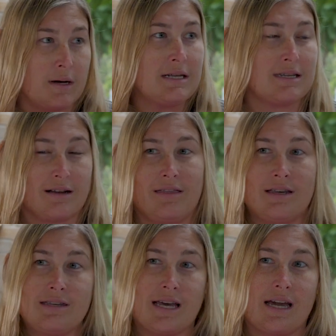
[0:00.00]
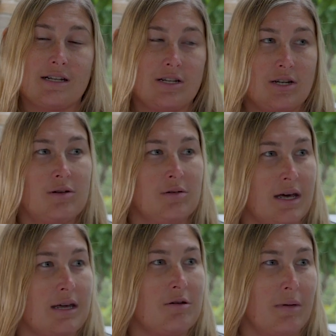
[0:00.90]
risk on this side too,
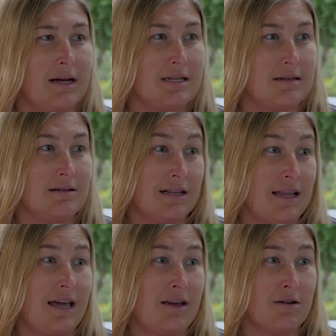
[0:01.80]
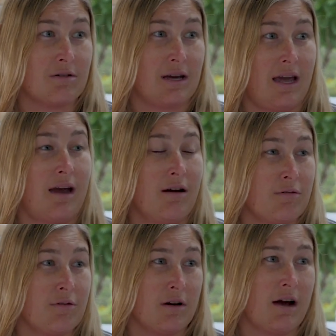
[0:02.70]
that you might delay your
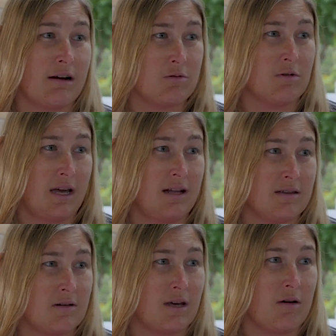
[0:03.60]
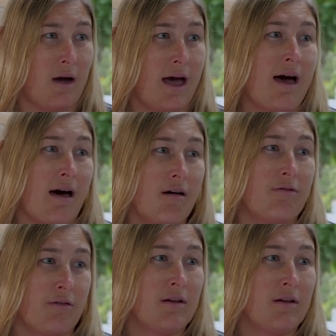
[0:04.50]
care for your actual cancer that you have.